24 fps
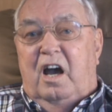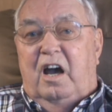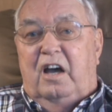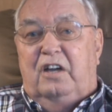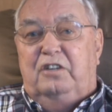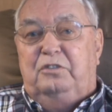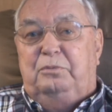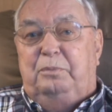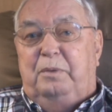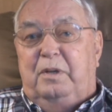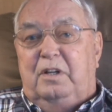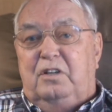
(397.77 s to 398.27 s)

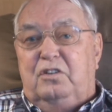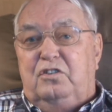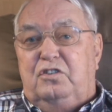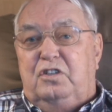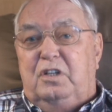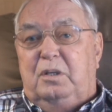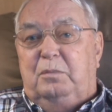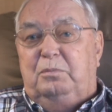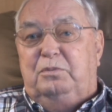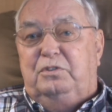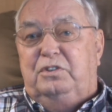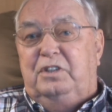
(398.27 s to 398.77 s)
hospital
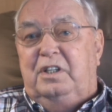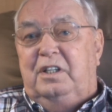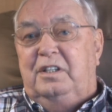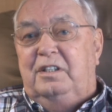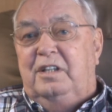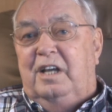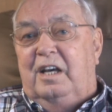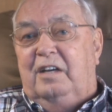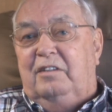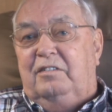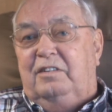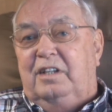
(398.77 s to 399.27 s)
ships
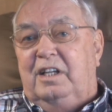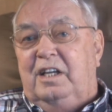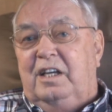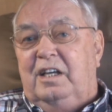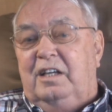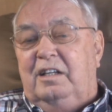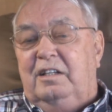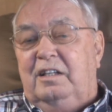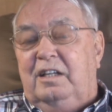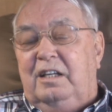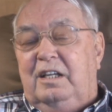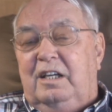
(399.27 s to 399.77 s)
sitting out
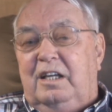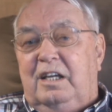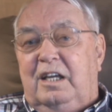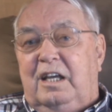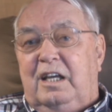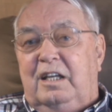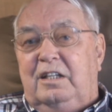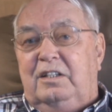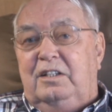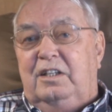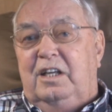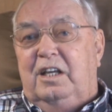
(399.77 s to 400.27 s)
there,
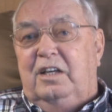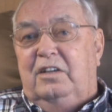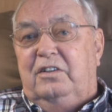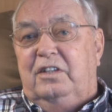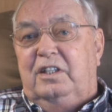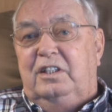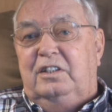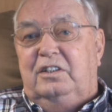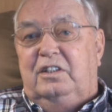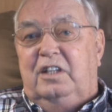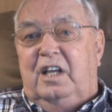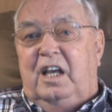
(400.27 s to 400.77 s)
and here
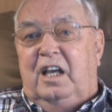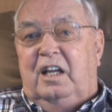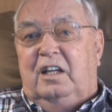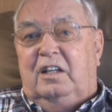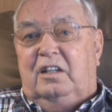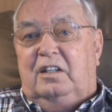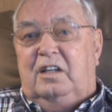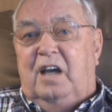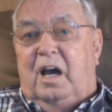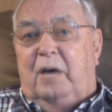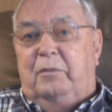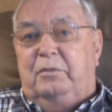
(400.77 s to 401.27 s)
these
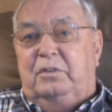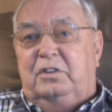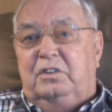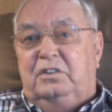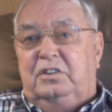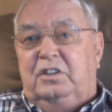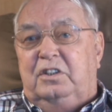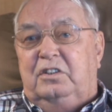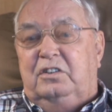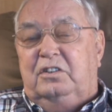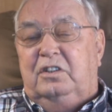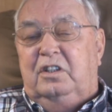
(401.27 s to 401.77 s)

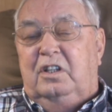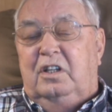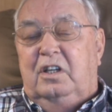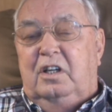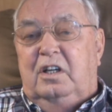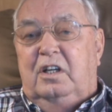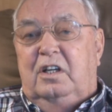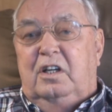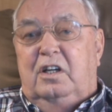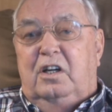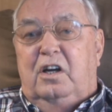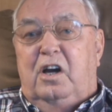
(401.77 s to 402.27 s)
helicopters just
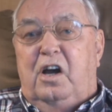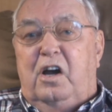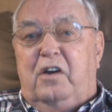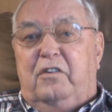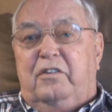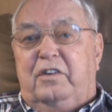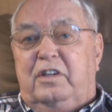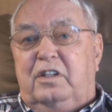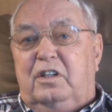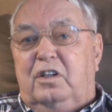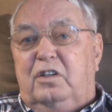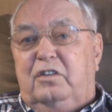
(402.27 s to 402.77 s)

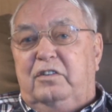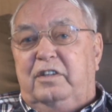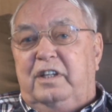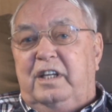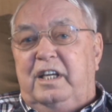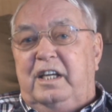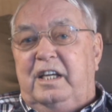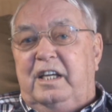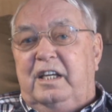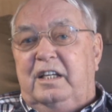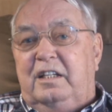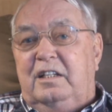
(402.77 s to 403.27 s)
hovering
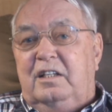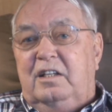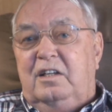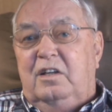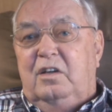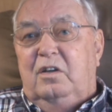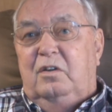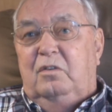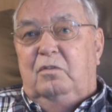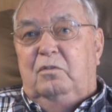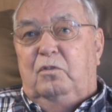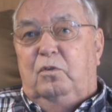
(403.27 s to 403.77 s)
overhead,
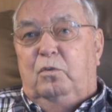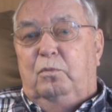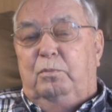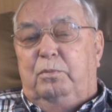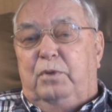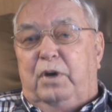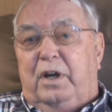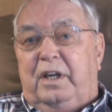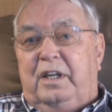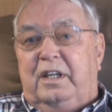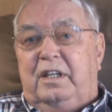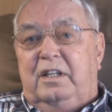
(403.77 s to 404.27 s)

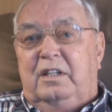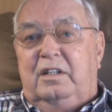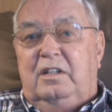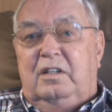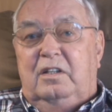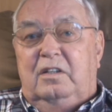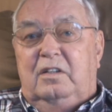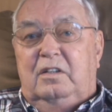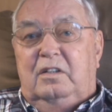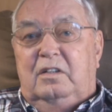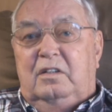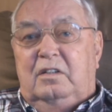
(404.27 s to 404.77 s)
bringing
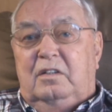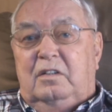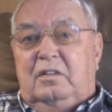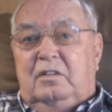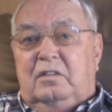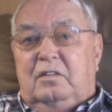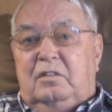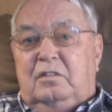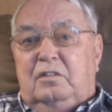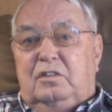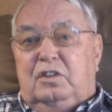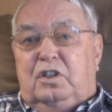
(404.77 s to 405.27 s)

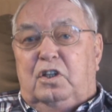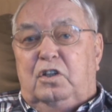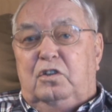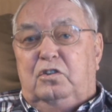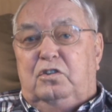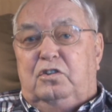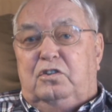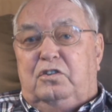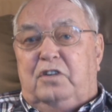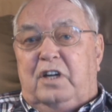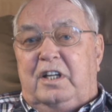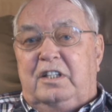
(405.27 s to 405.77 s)

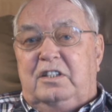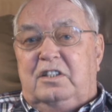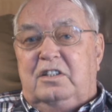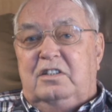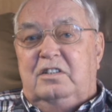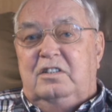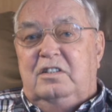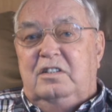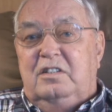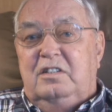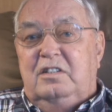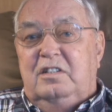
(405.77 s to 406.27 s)
2
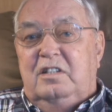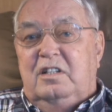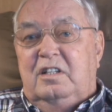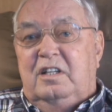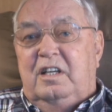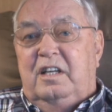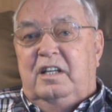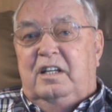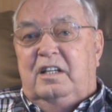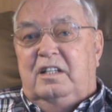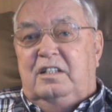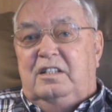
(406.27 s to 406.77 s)
stretchers
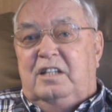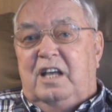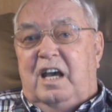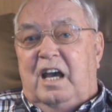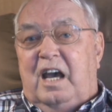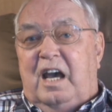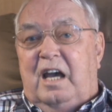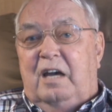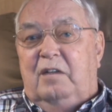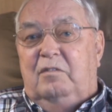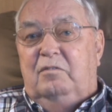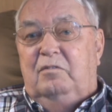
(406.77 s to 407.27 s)
at a
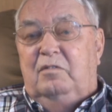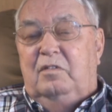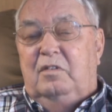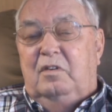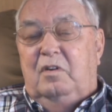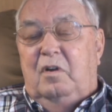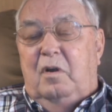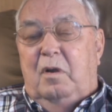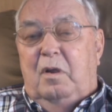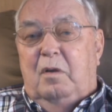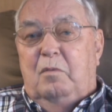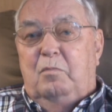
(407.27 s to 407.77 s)
time
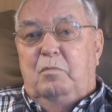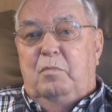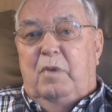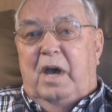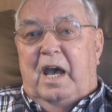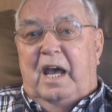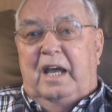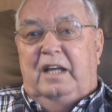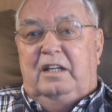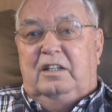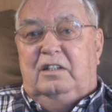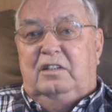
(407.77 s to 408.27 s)

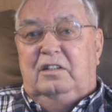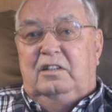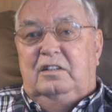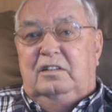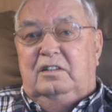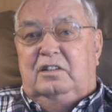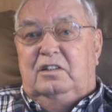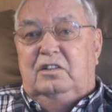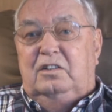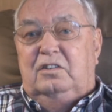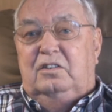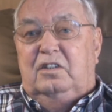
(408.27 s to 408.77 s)
back
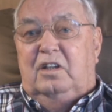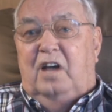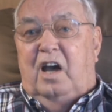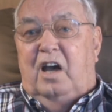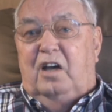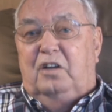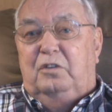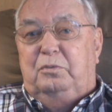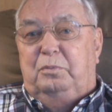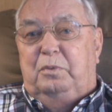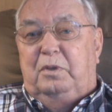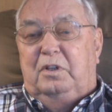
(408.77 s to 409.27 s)
to the
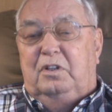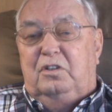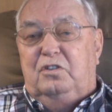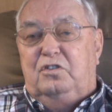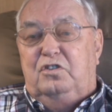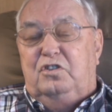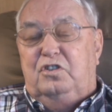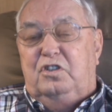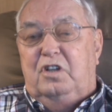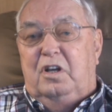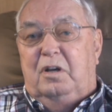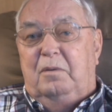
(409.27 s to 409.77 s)
hospital
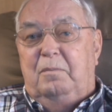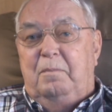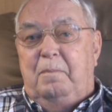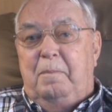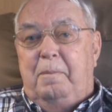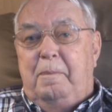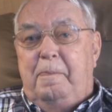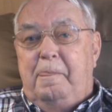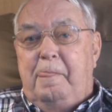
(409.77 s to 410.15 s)
ship.